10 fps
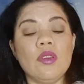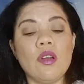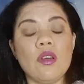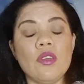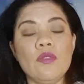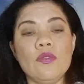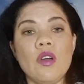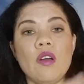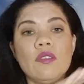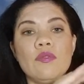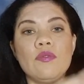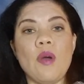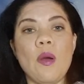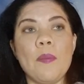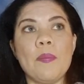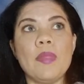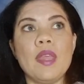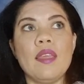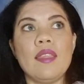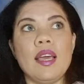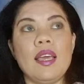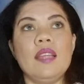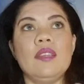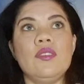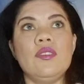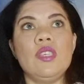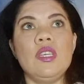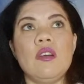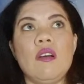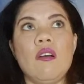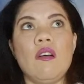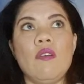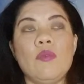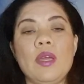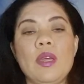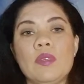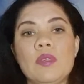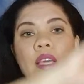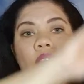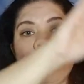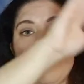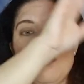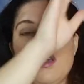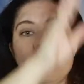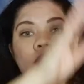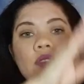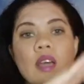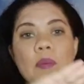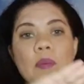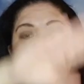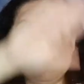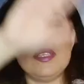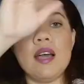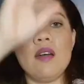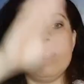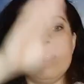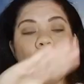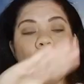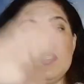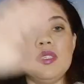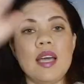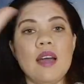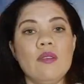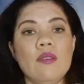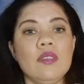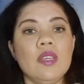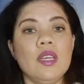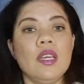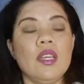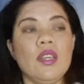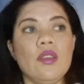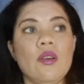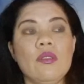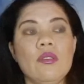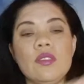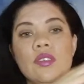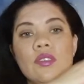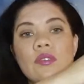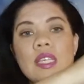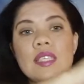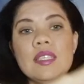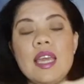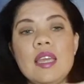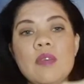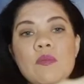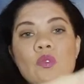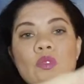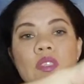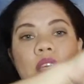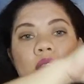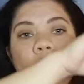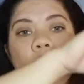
You've gone from that energy of where it was like a roller coaster, up and down, to it's getting more stable